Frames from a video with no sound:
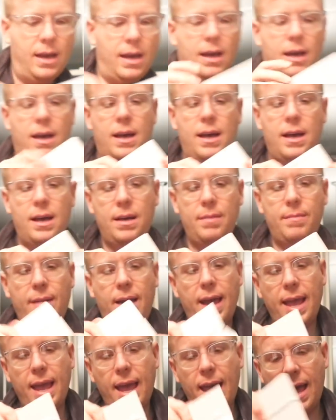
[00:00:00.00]
Um,
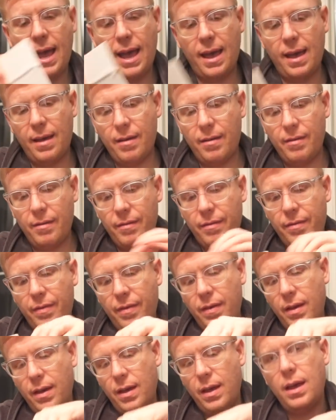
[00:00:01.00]
I
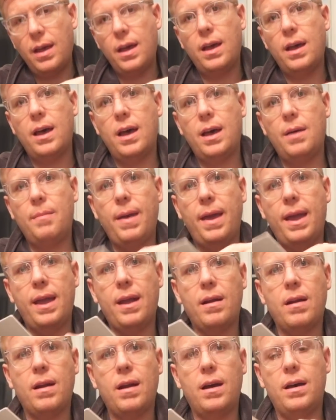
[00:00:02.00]
have a
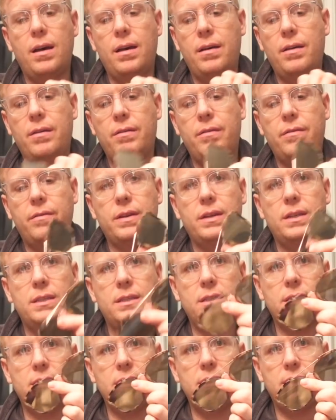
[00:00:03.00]
pair of
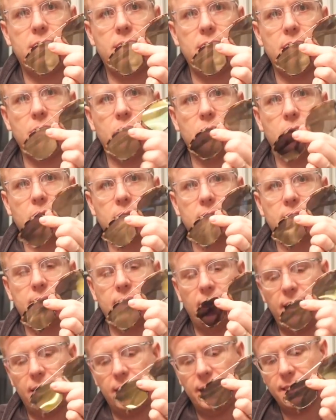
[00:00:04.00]
Dior
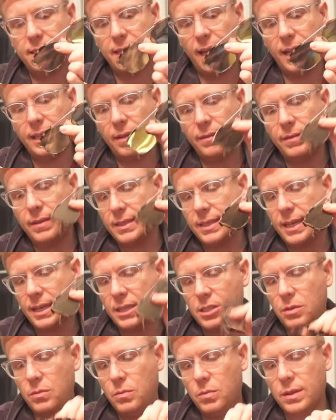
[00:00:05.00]
Sunnies. I love these. I
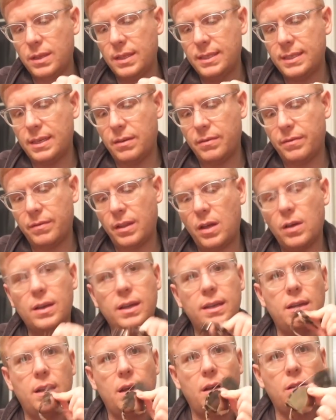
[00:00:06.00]
actually wore these in a vlog,
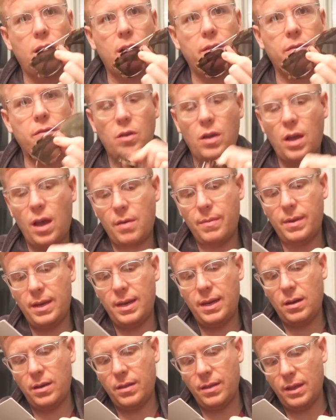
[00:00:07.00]
and a lot of you
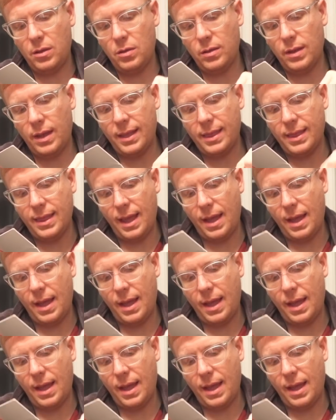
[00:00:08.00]
commented that you liked